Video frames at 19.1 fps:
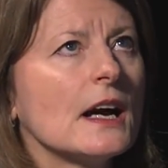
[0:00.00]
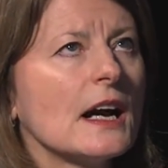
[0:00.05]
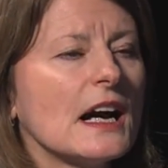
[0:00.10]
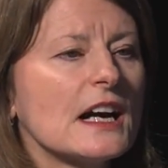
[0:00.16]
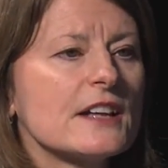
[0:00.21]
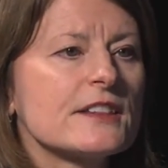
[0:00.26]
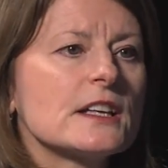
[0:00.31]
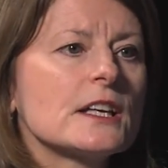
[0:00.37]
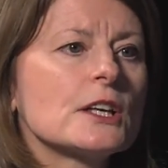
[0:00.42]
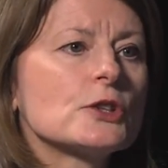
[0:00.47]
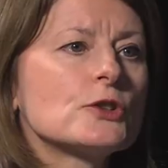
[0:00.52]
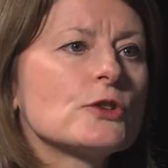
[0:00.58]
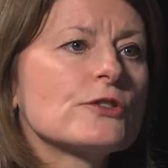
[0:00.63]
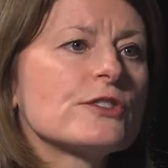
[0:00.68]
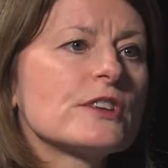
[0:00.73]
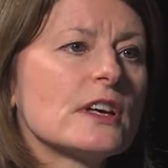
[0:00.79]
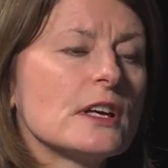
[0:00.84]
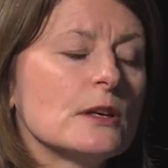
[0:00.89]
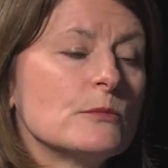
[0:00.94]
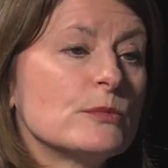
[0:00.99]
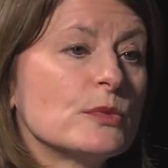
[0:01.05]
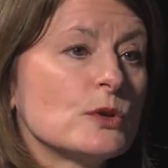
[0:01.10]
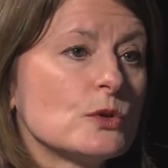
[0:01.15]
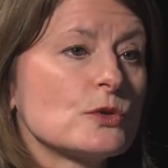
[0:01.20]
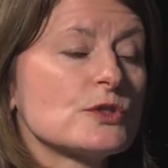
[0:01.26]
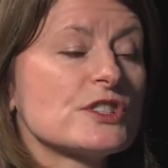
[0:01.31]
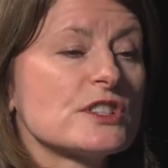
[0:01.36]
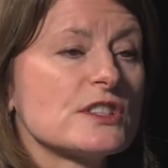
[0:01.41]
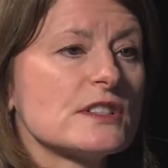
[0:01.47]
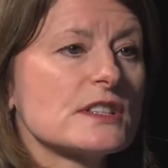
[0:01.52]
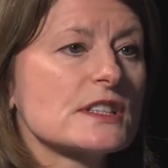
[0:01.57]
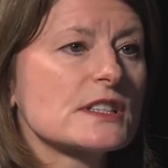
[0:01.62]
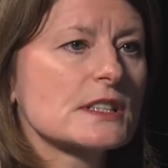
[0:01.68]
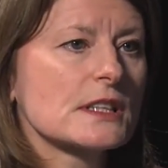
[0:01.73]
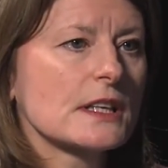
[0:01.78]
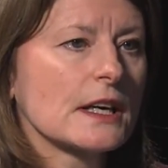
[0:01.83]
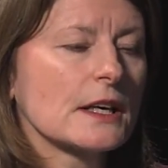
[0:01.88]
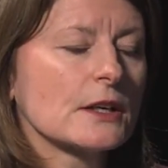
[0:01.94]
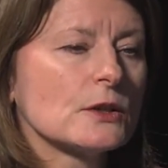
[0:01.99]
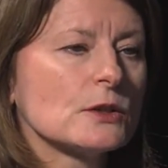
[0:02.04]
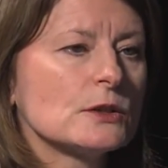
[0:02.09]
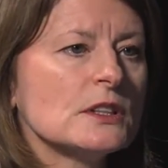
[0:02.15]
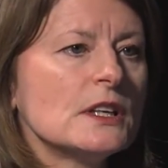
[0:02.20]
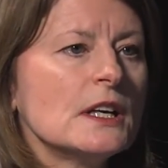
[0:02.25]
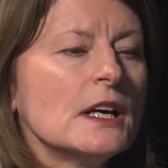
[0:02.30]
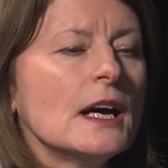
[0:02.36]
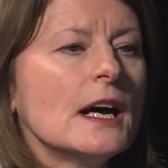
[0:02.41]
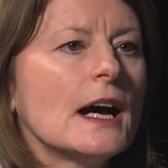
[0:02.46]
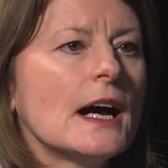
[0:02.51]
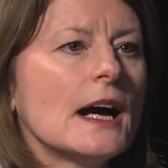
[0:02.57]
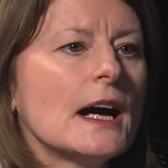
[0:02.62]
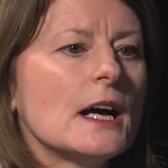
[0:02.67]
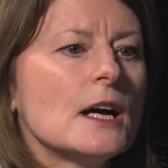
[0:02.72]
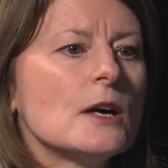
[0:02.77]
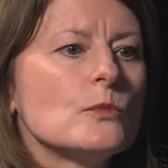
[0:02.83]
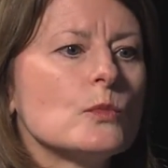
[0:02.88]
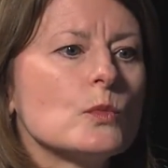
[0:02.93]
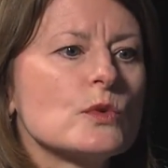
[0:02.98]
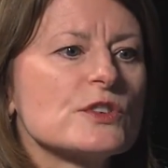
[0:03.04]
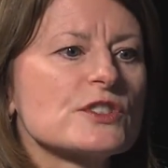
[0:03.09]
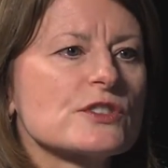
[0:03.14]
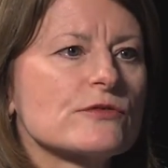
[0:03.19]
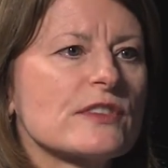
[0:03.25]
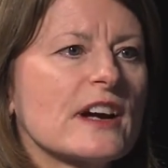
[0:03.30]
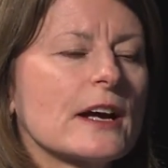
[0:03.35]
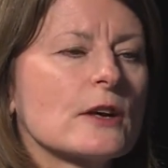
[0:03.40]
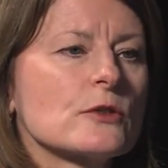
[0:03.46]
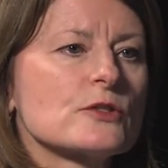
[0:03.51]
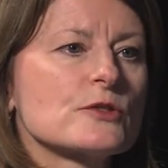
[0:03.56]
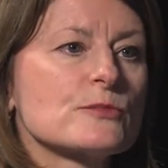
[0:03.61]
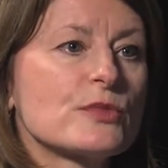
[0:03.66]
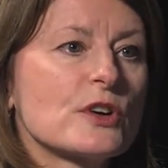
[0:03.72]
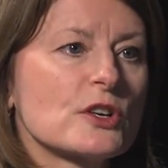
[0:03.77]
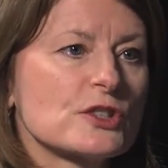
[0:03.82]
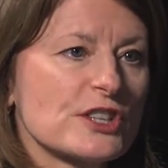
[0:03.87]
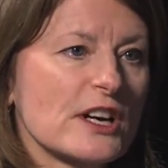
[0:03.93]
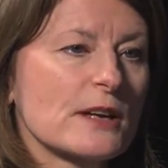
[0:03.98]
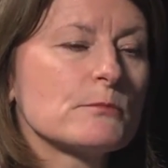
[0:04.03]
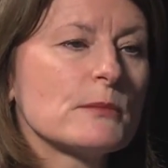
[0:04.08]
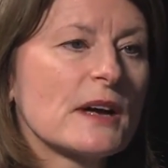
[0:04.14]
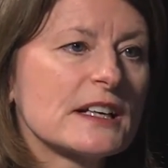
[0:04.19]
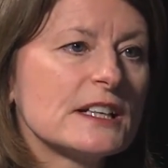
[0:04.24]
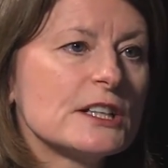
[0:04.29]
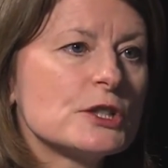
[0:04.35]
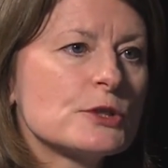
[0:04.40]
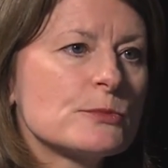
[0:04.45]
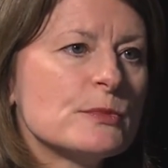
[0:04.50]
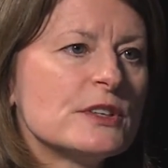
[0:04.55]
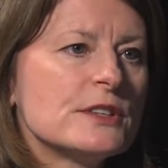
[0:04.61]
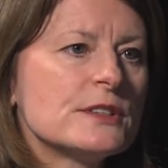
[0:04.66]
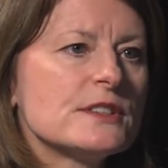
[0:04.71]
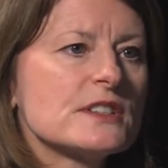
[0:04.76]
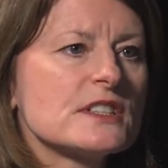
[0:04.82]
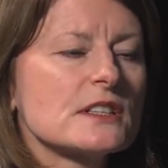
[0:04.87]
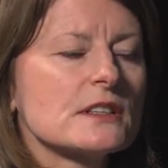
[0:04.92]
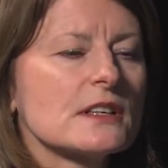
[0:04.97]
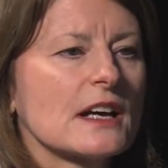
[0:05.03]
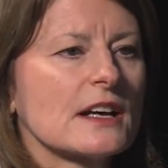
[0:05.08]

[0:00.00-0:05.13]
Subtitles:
I think another important skill was around project management.